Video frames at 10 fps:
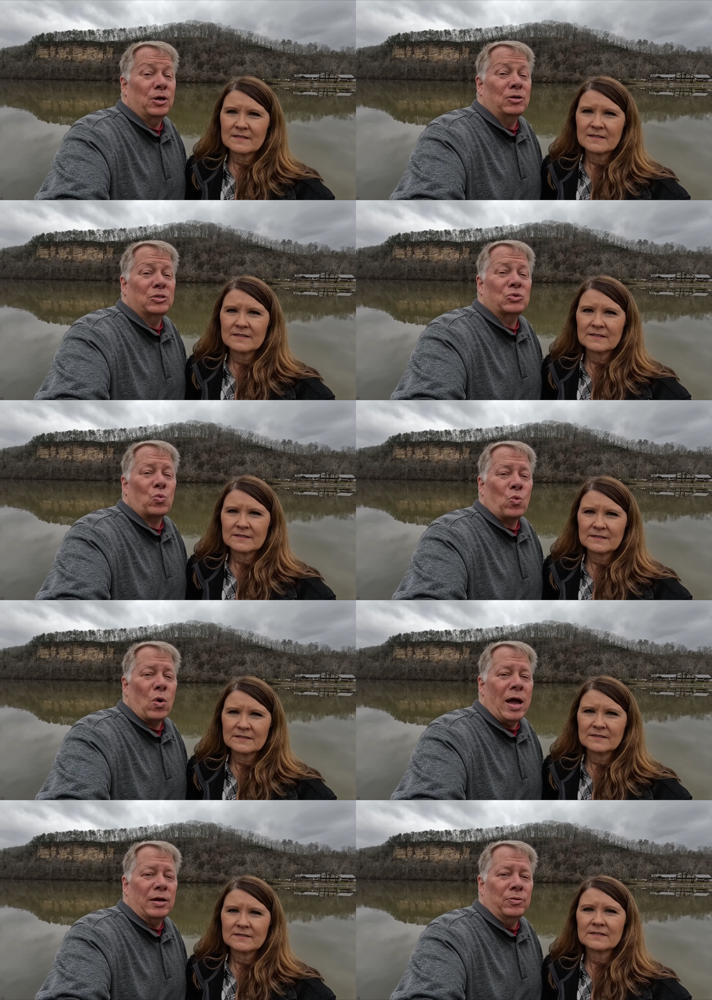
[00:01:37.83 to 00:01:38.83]
Speaker 1: because it's
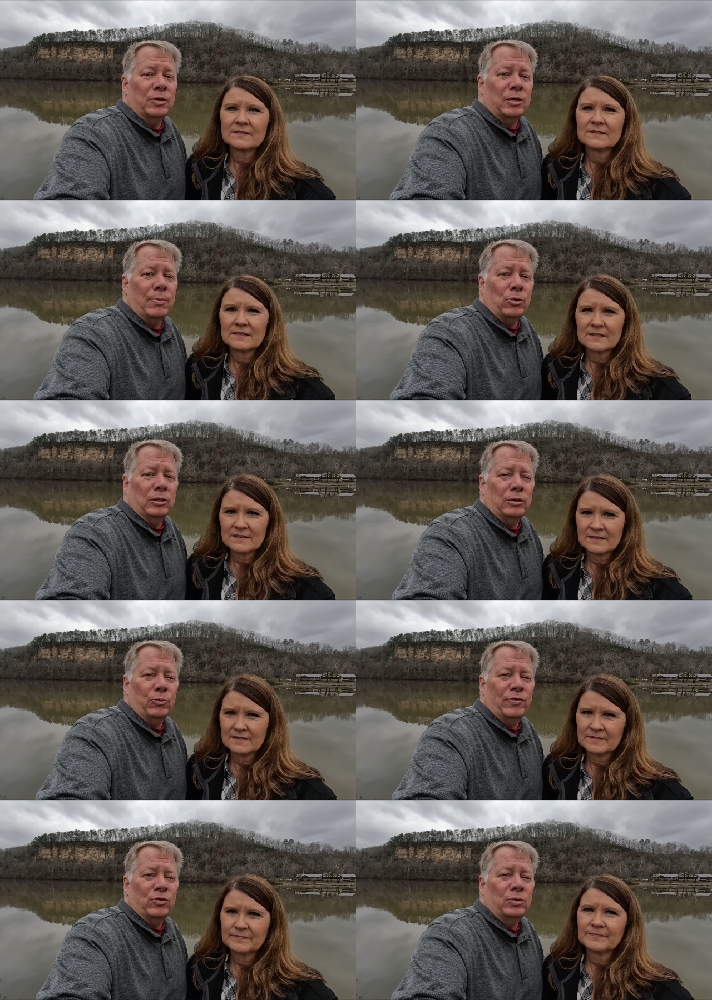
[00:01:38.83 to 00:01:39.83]
right on the
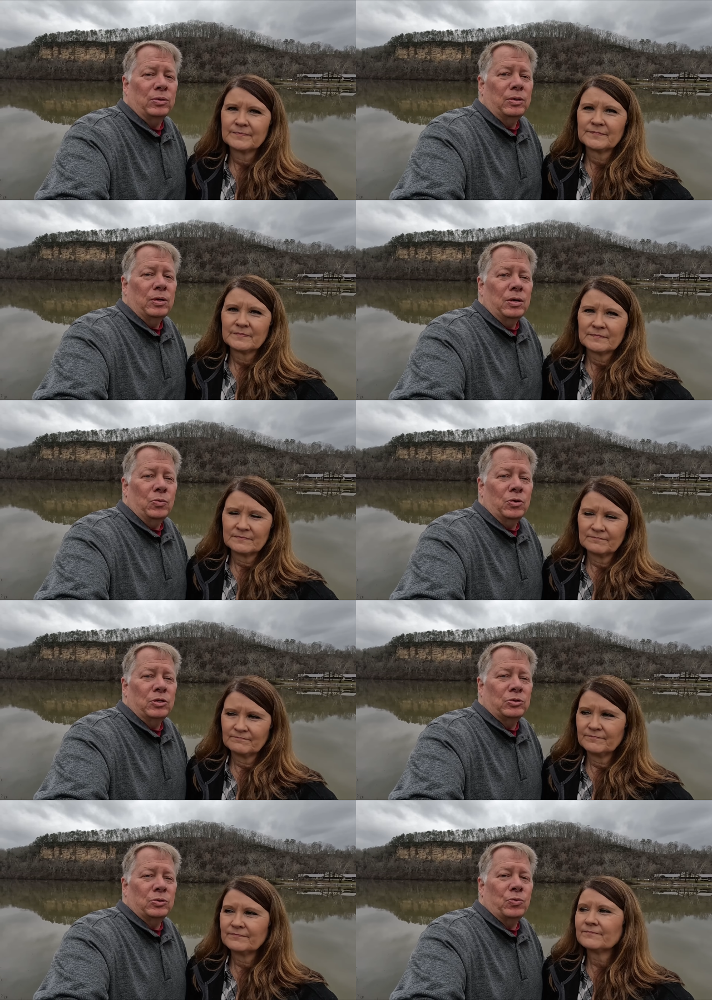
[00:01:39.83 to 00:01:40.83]
Cumberland River,
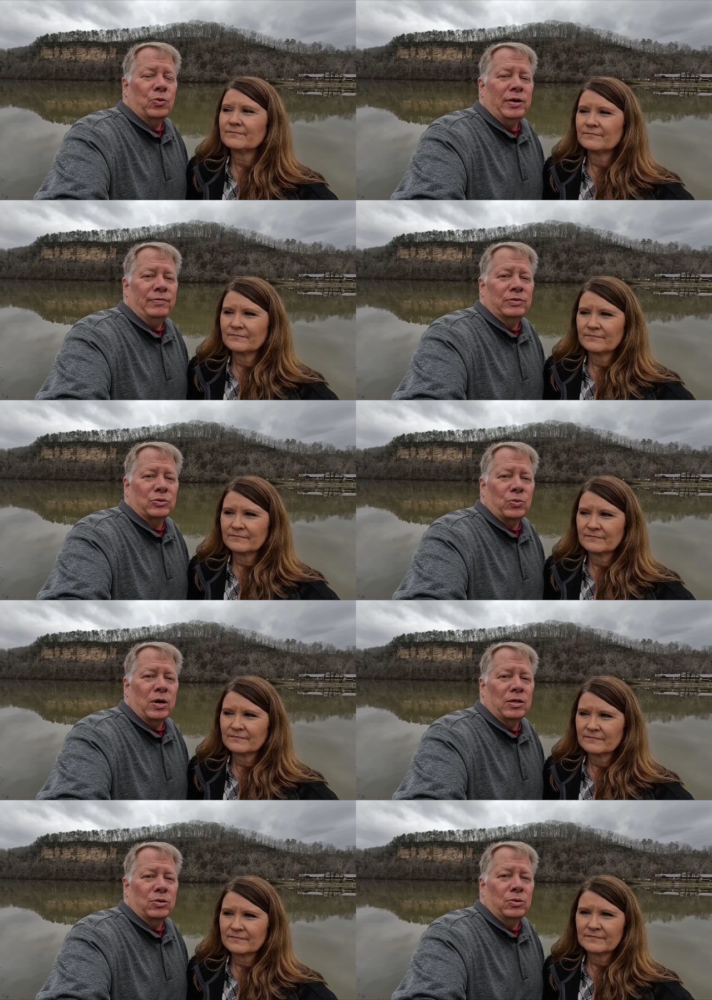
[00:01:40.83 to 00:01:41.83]
which weaves its
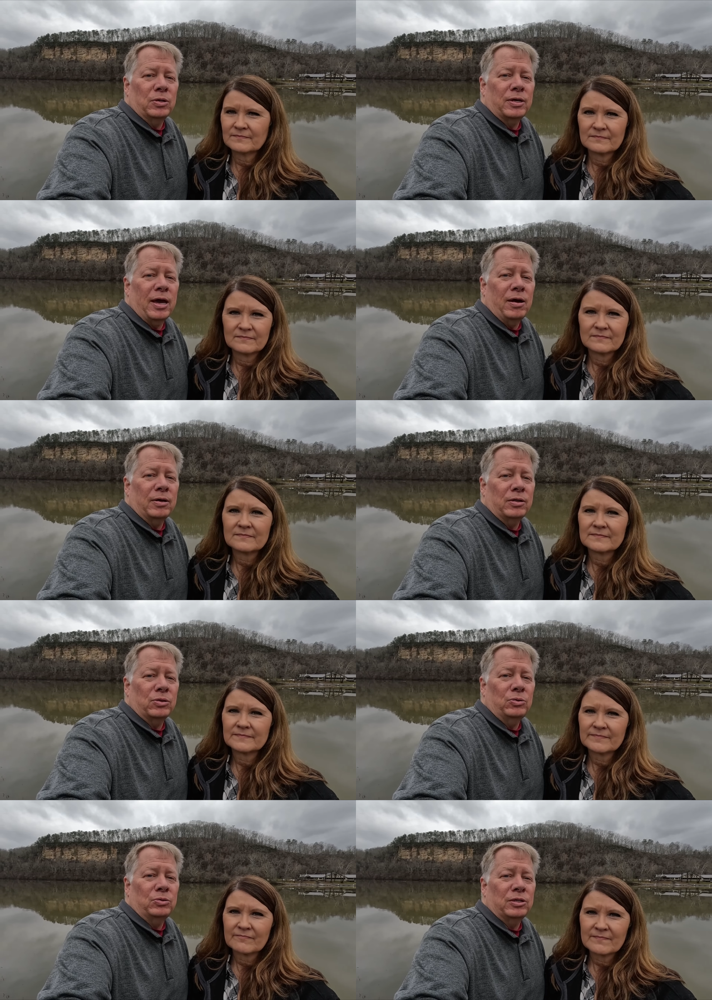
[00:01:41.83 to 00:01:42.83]
way through the town and
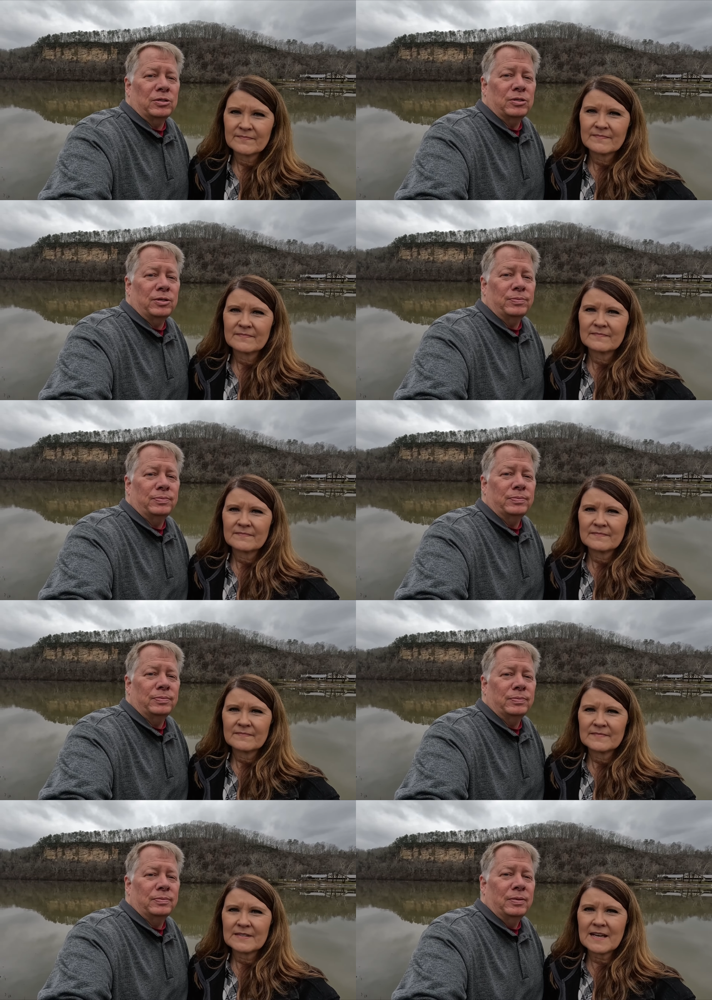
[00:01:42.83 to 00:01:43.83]
through Tennessee.
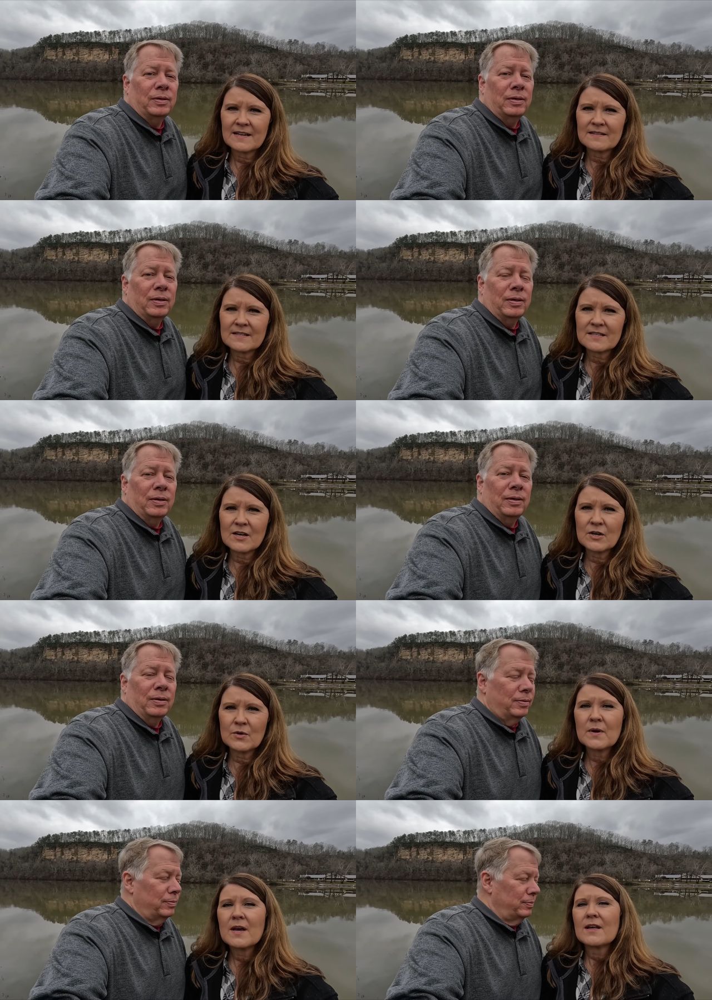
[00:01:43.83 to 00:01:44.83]
Speaker 2: Yeah,
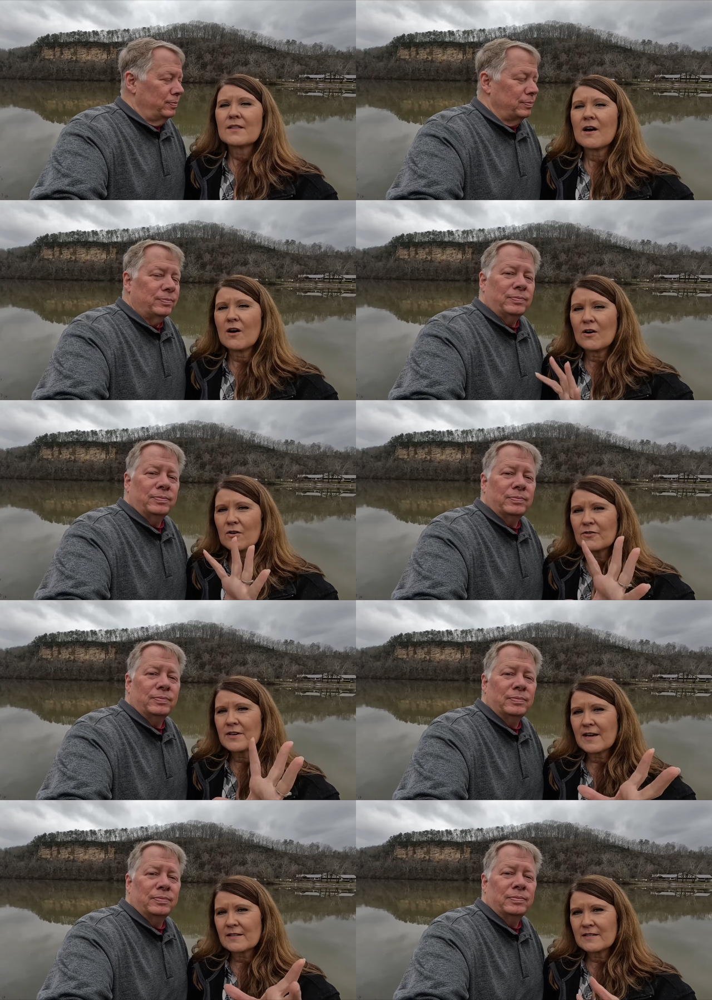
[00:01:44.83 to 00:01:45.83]
so all
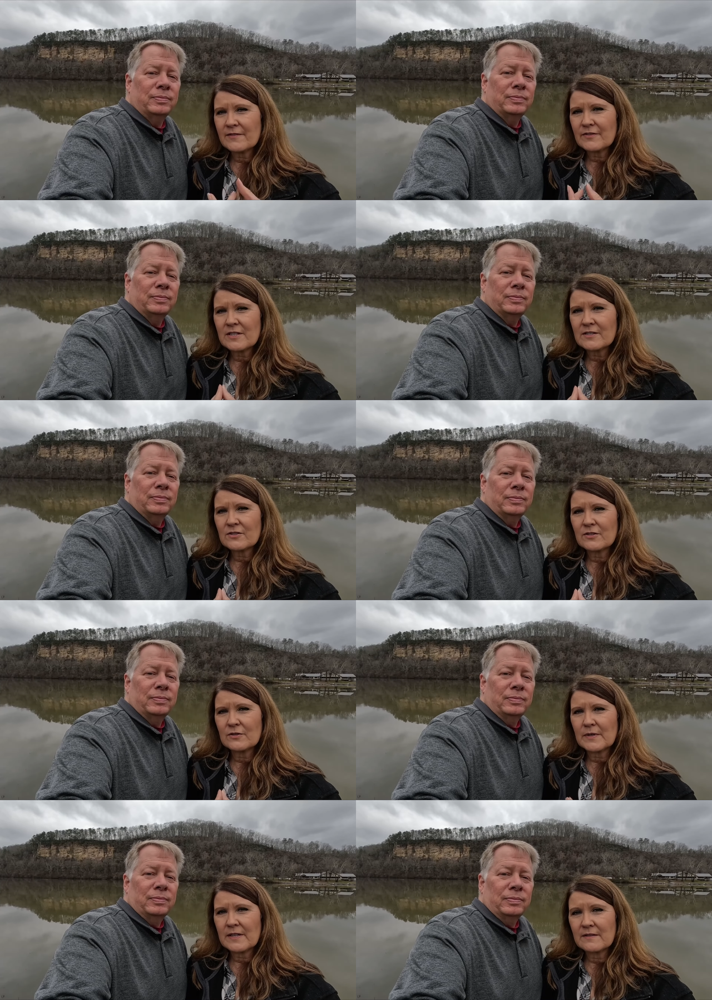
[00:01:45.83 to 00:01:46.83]
the activities to
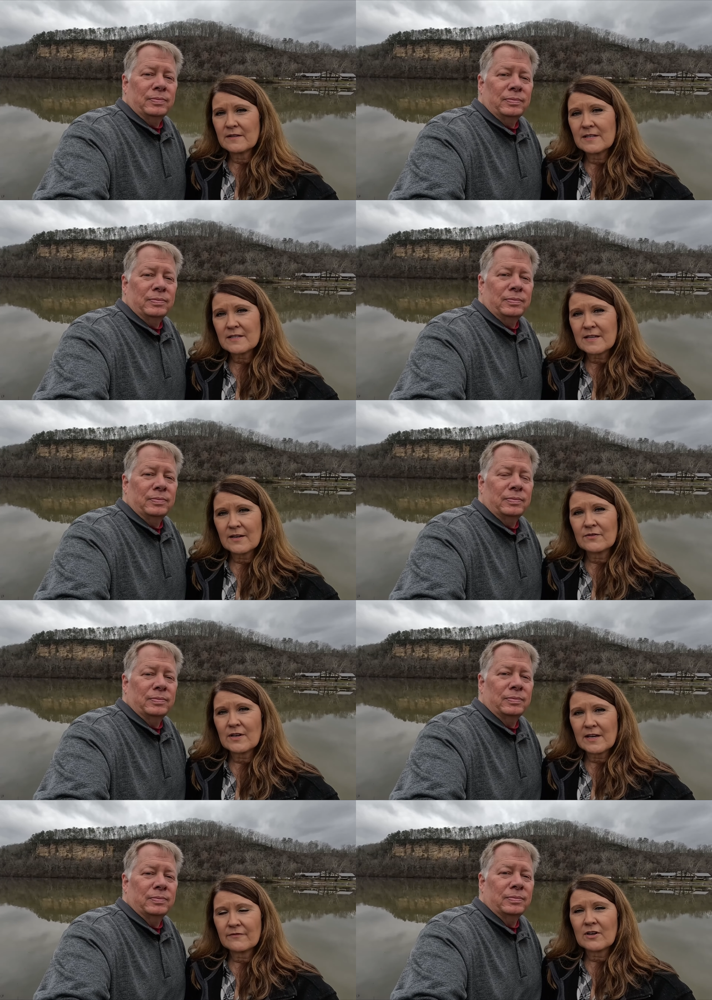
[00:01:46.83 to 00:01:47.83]
do in this town,
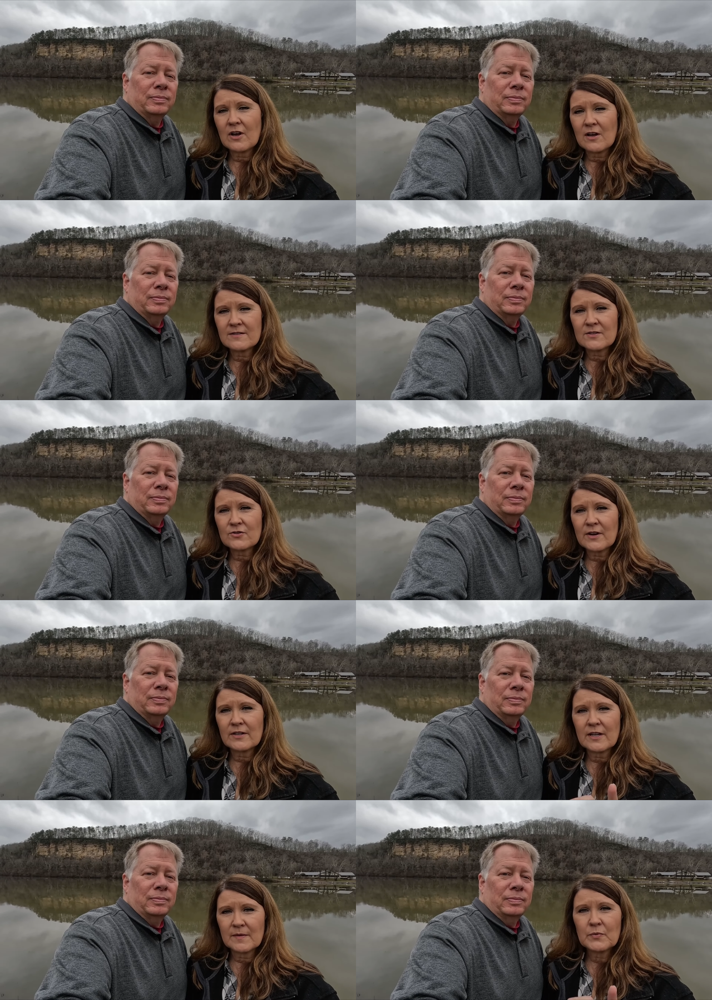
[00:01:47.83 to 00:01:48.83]
they have
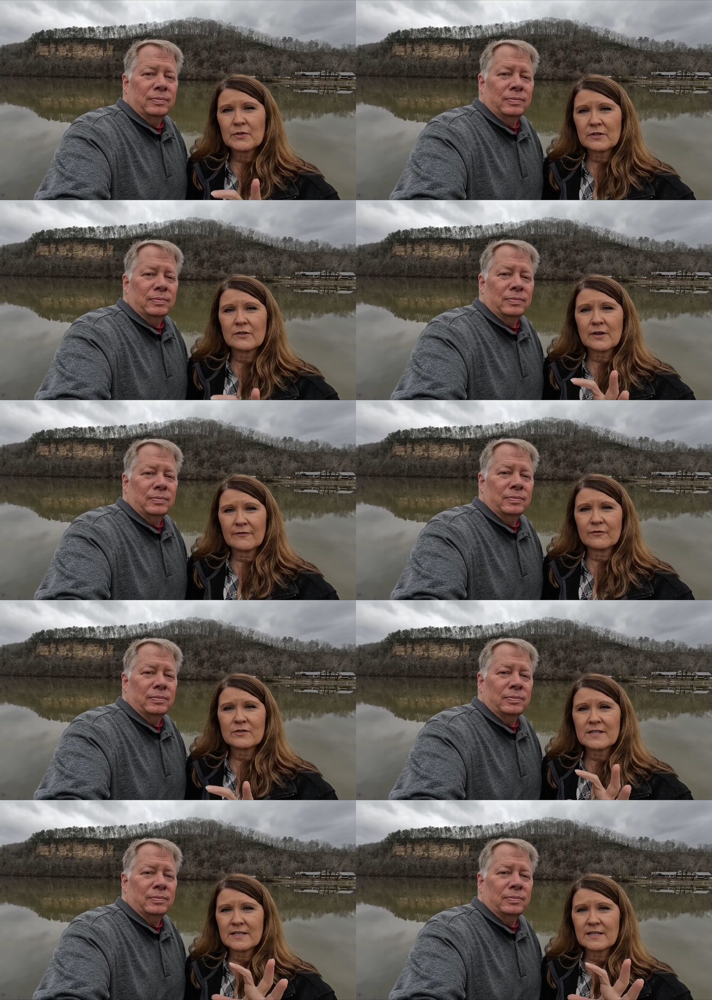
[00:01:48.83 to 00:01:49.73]
concentrated and put their efforts